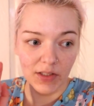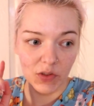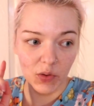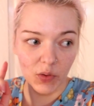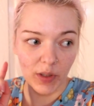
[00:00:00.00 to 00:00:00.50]

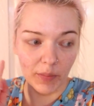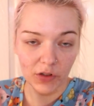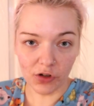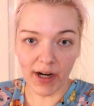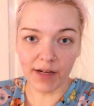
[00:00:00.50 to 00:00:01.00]
So I'm
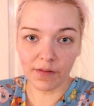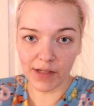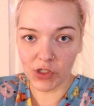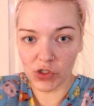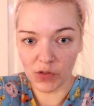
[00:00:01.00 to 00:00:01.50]
gonna try and
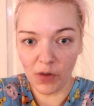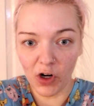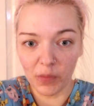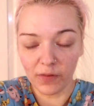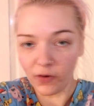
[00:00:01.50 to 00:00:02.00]
finish it
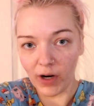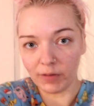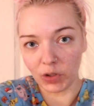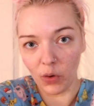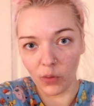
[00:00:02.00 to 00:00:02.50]
tomorrow before I
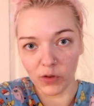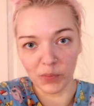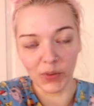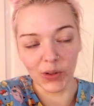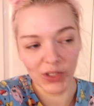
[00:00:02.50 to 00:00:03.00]
record,
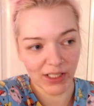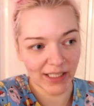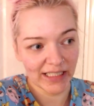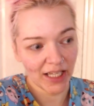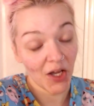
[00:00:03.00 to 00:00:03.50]
but
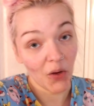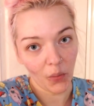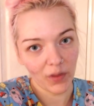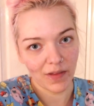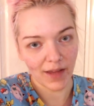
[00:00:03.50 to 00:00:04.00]

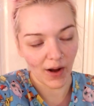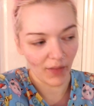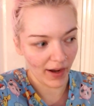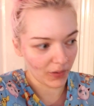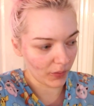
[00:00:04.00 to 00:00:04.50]
we'll see how
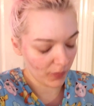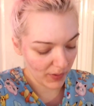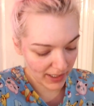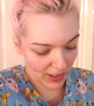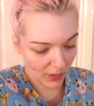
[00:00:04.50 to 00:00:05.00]
that goes.
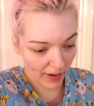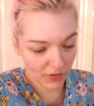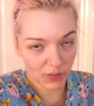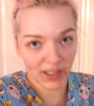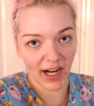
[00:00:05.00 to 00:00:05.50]
But anywho, I've
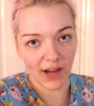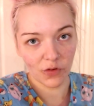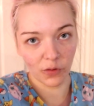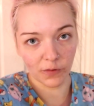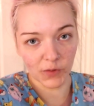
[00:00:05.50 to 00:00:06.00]
just made a
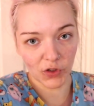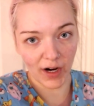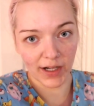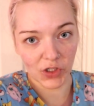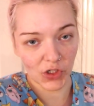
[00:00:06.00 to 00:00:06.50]
casserole from
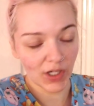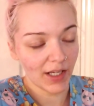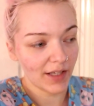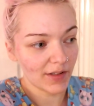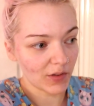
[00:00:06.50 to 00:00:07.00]
scratch.
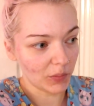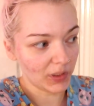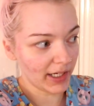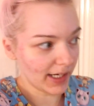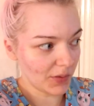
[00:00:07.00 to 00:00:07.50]
So I'm
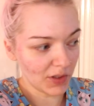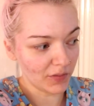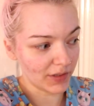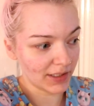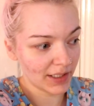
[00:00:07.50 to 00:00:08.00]
going to get it out of the
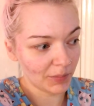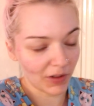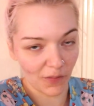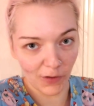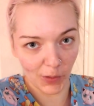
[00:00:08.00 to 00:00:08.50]
oven
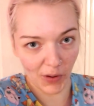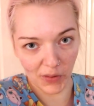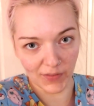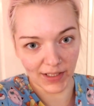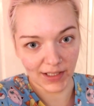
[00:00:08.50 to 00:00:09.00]
because I'm very
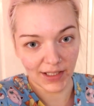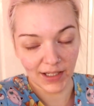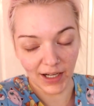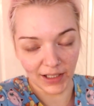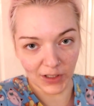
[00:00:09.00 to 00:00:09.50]
proud of it.
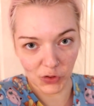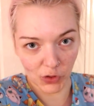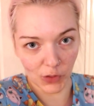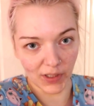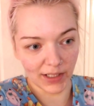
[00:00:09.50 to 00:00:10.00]
And I'll show
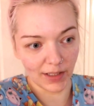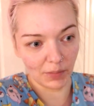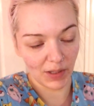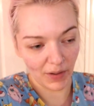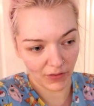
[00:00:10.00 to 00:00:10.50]
you it. And
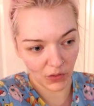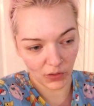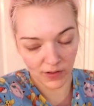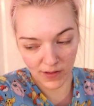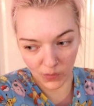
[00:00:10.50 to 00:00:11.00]
then me and Matthew are
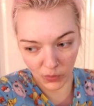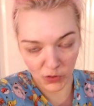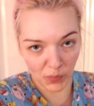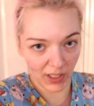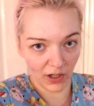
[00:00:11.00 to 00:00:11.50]
going to sit and
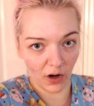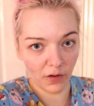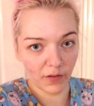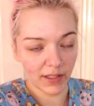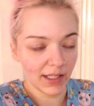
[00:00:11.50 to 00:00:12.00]
watch Bake
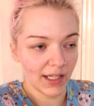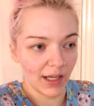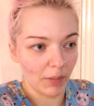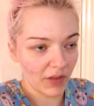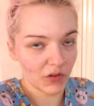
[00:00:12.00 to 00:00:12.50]
Off.
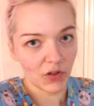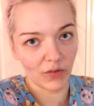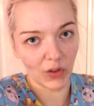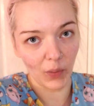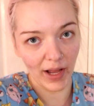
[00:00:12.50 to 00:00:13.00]
Matthew's not
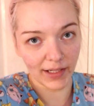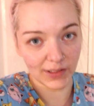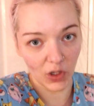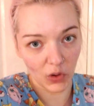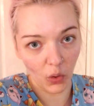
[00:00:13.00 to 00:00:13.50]
very well.
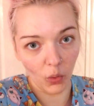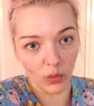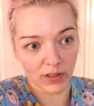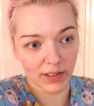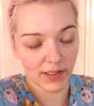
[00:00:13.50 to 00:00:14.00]
He's got a
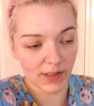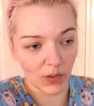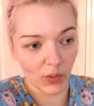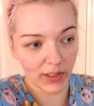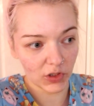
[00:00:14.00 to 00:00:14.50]
cold.
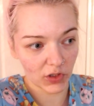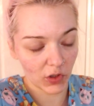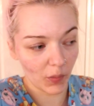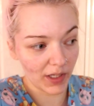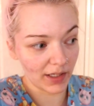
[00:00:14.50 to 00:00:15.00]
So he's just
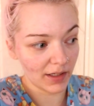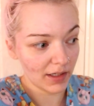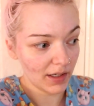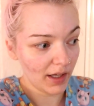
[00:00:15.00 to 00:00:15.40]
come in.